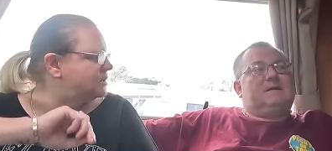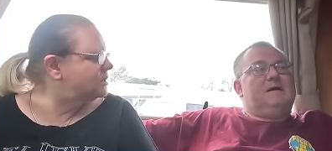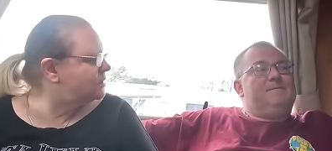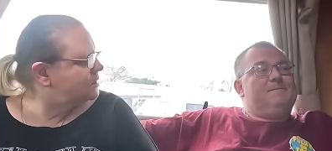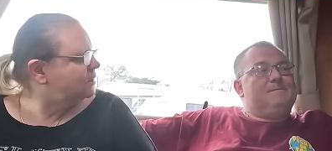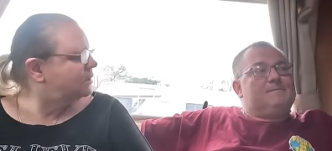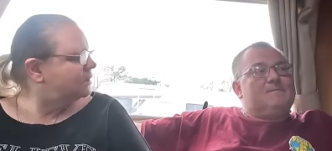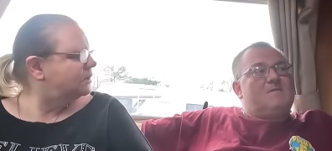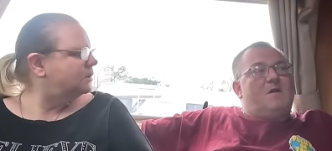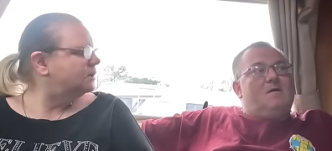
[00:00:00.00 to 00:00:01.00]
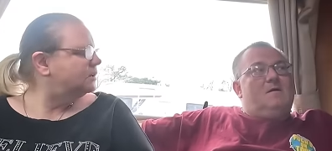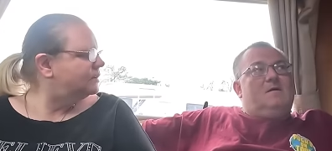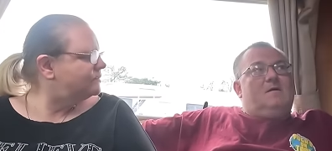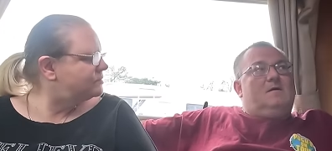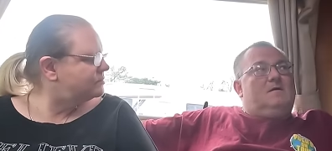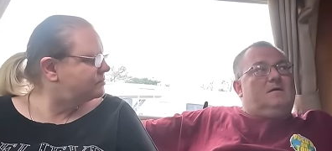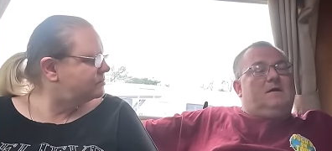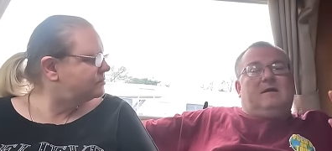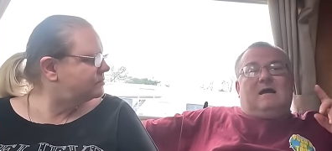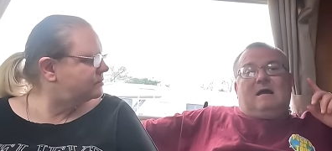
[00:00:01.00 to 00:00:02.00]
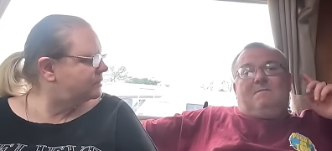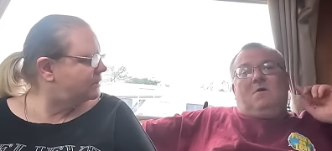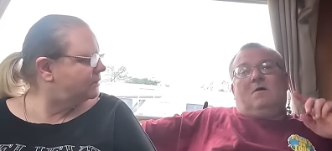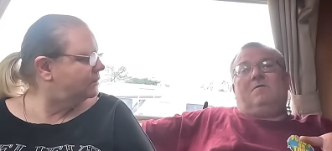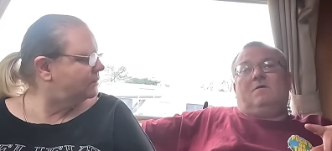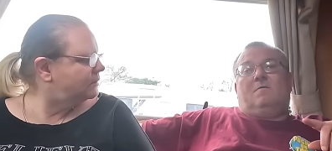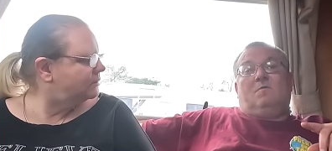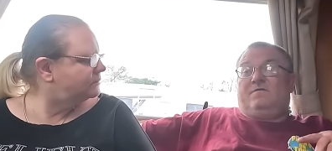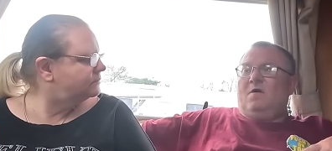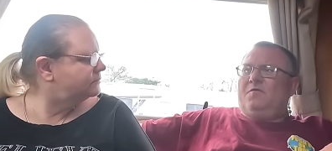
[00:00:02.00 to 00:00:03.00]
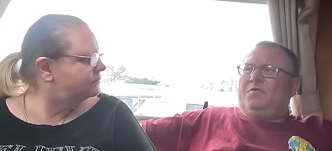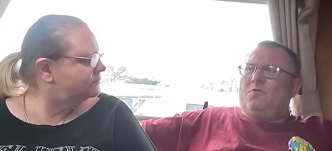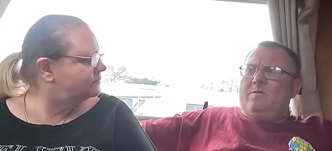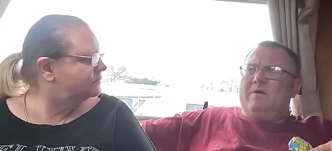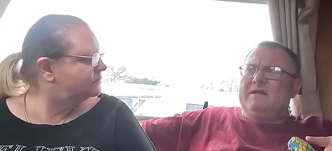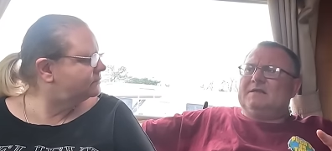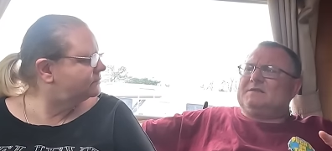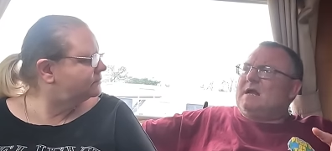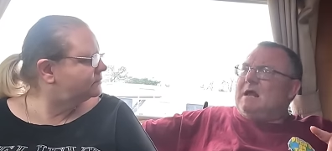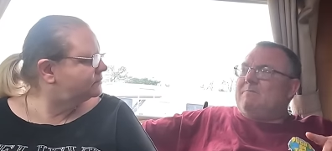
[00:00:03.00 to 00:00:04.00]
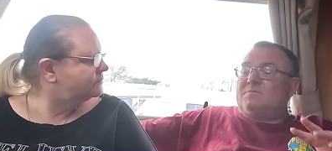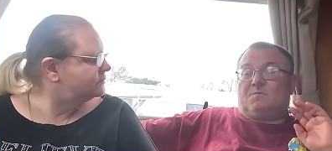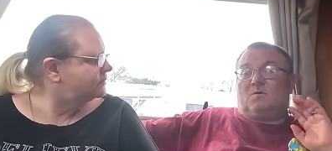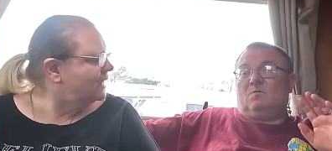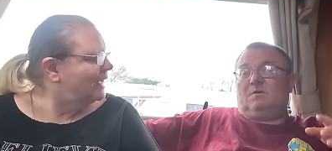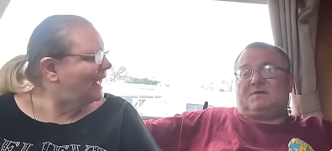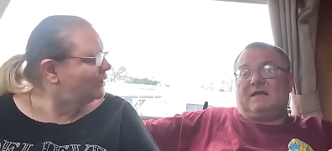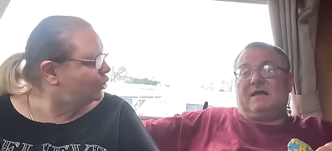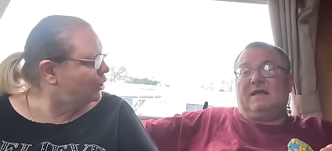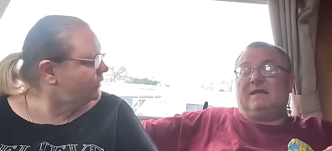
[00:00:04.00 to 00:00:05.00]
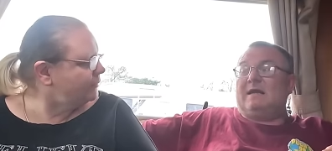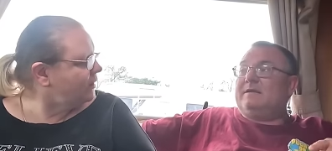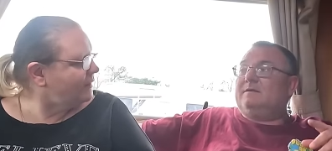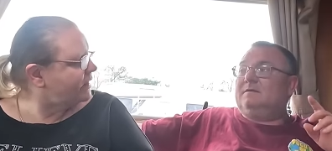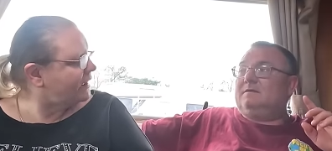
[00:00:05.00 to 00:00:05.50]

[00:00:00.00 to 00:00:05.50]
Speaker 1: um, in our motorhome, we've gone through it many a times, but we'll say I don't think we ever